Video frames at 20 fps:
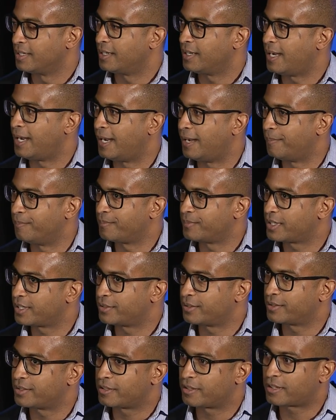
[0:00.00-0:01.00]

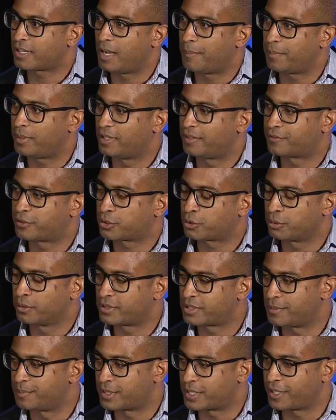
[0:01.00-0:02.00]
there are a couple of
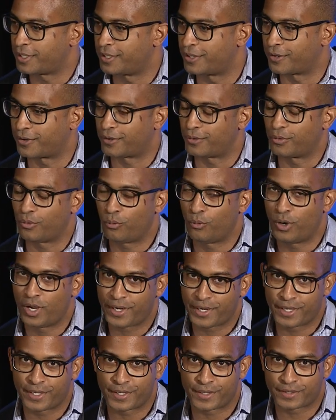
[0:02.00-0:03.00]
truisms here. One
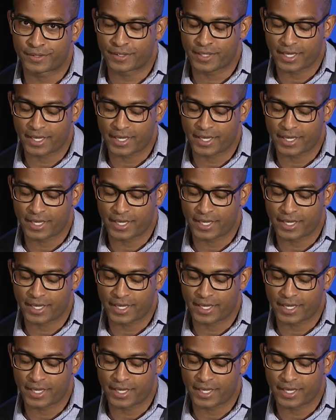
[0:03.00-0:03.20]
is